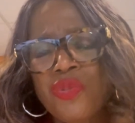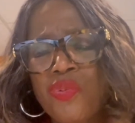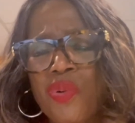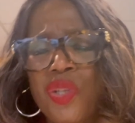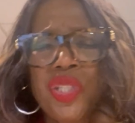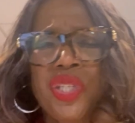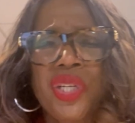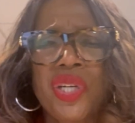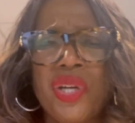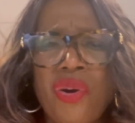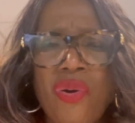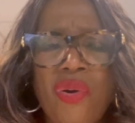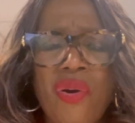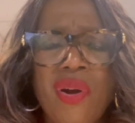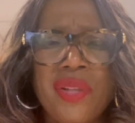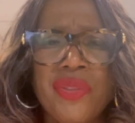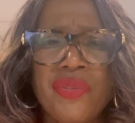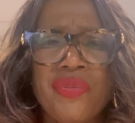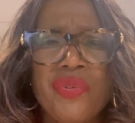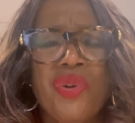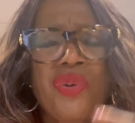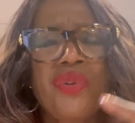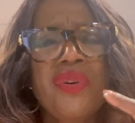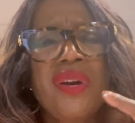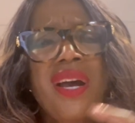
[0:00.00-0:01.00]
what you're going
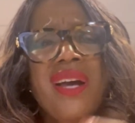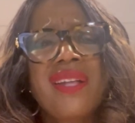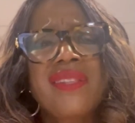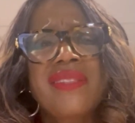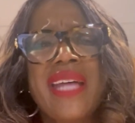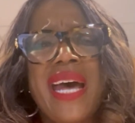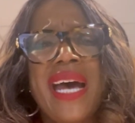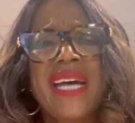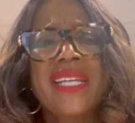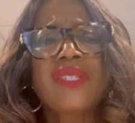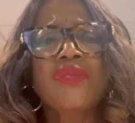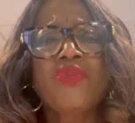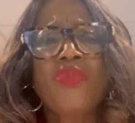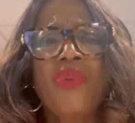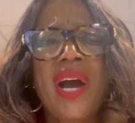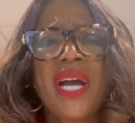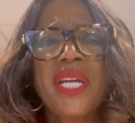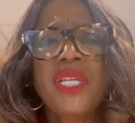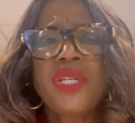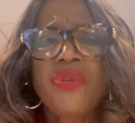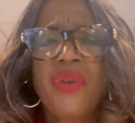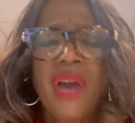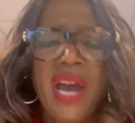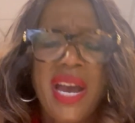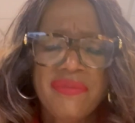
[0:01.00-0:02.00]
through. That's why
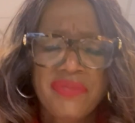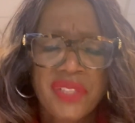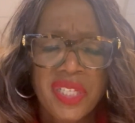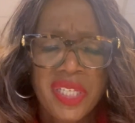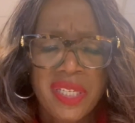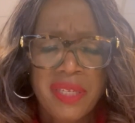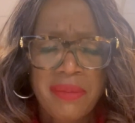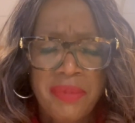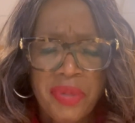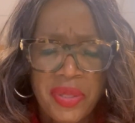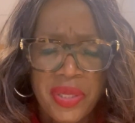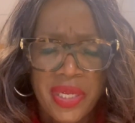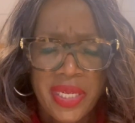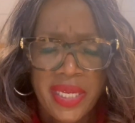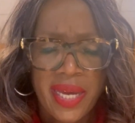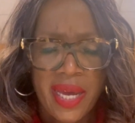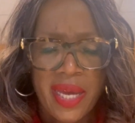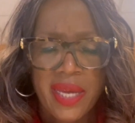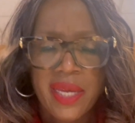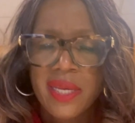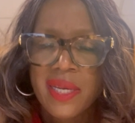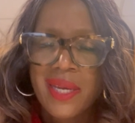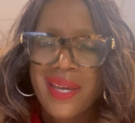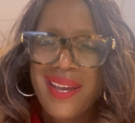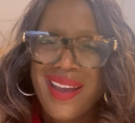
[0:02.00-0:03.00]
you have to communicate
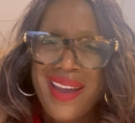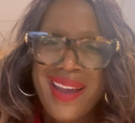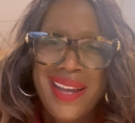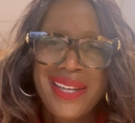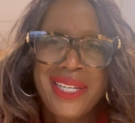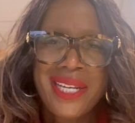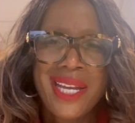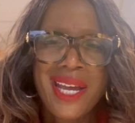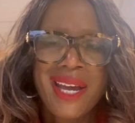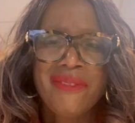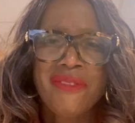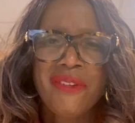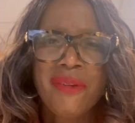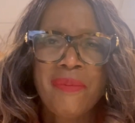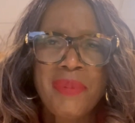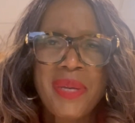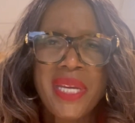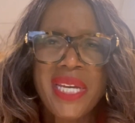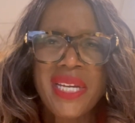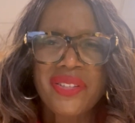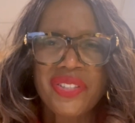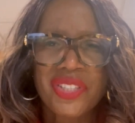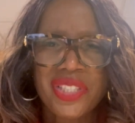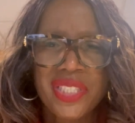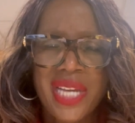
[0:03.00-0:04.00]
and never be
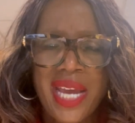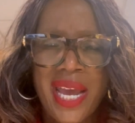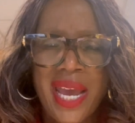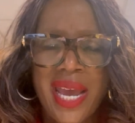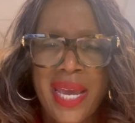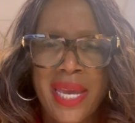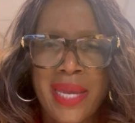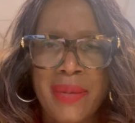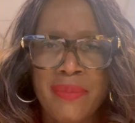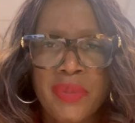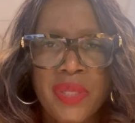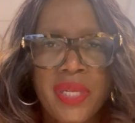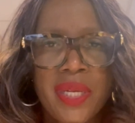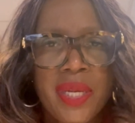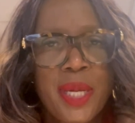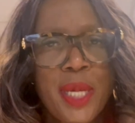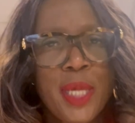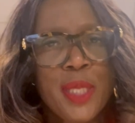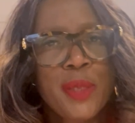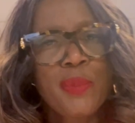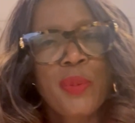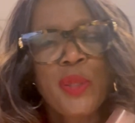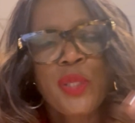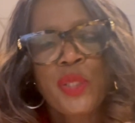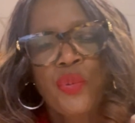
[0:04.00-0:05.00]
ashamed.
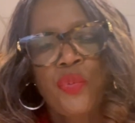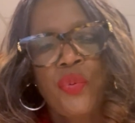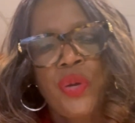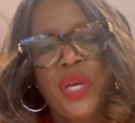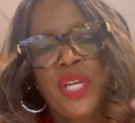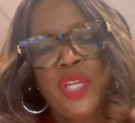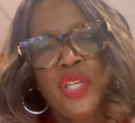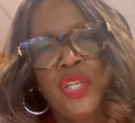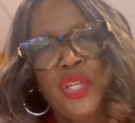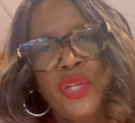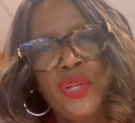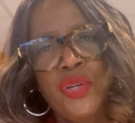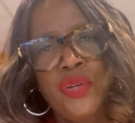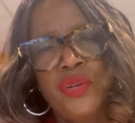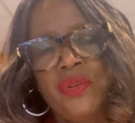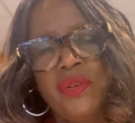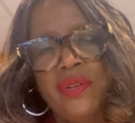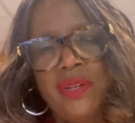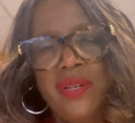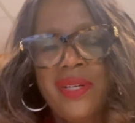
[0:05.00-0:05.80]
It's between you